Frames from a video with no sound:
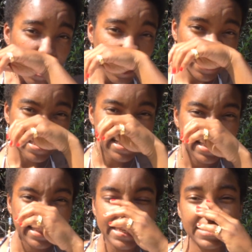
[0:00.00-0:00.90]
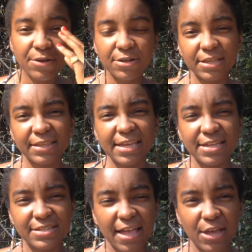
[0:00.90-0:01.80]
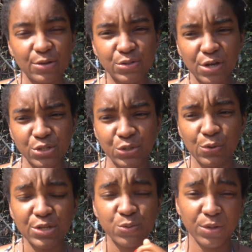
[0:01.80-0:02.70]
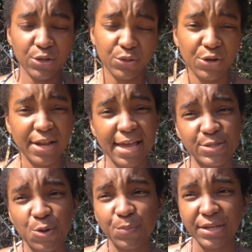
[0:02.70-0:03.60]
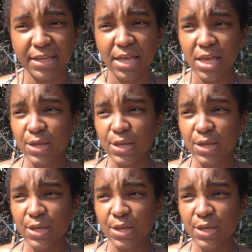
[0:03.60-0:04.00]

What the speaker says: And these are the things that you'll start to notice when your third eye is opening.